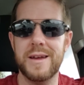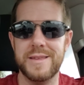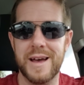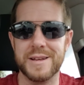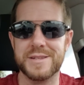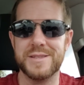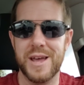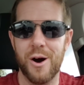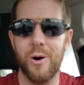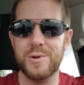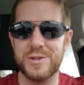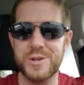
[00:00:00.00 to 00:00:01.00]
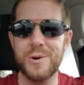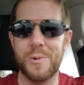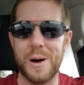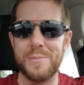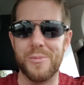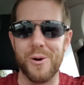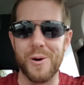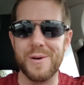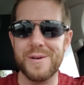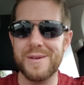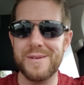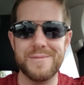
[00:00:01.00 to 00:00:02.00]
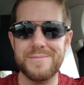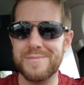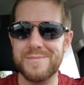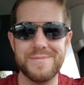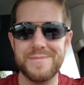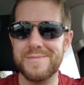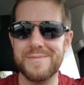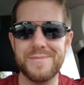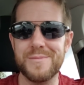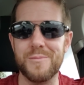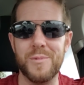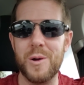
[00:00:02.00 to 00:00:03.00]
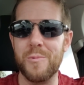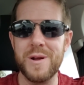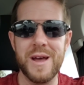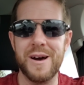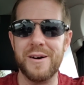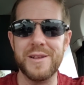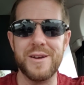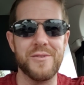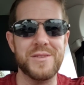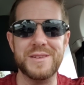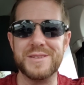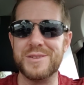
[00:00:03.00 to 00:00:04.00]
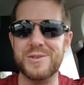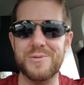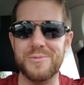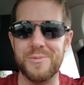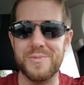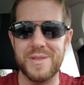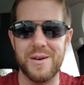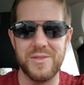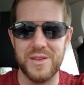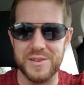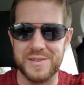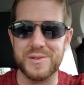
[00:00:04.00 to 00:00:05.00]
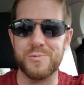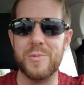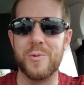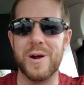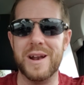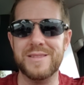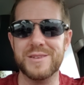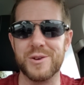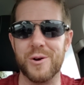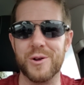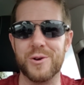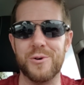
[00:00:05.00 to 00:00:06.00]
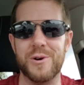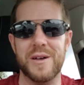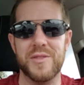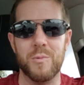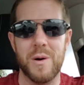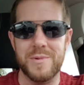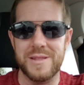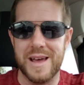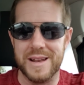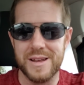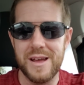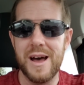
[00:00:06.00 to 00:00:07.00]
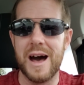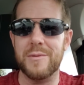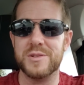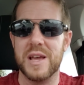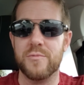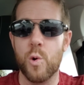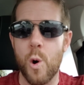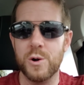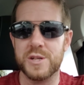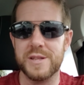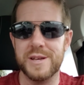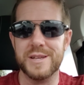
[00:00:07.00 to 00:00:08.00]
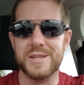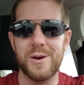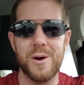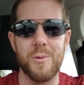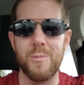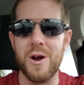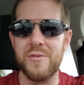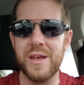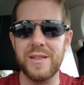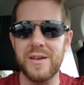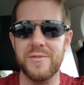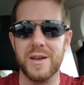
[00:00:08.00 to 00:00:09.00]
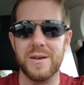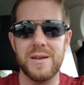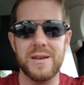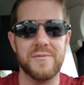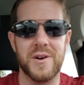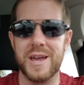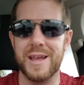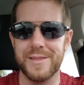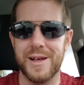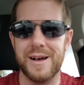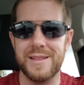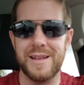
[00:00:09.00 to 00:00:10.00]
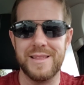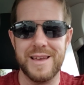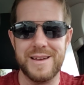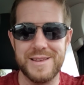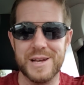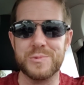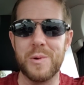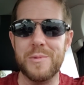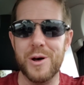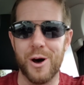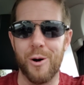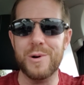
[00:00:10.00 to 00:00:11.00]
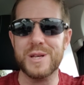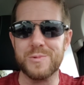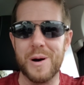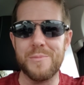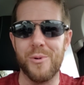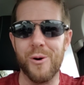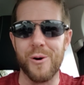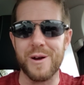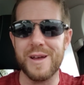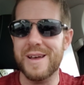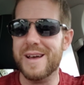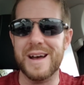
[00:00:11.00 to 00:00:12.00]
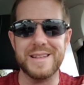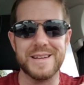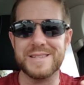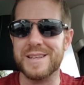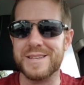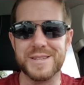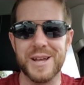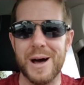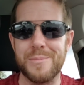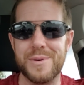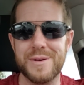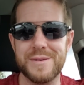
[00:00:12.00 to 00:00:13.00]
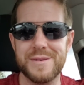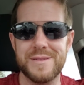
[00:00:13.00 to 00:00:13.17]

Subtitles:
Yes, they always do want more. What reality are these two, is this woman writing this article and the women that obviously have quotes of this, where are they living? Fucking La La Land? Yes, women always want more. It doesn't stop.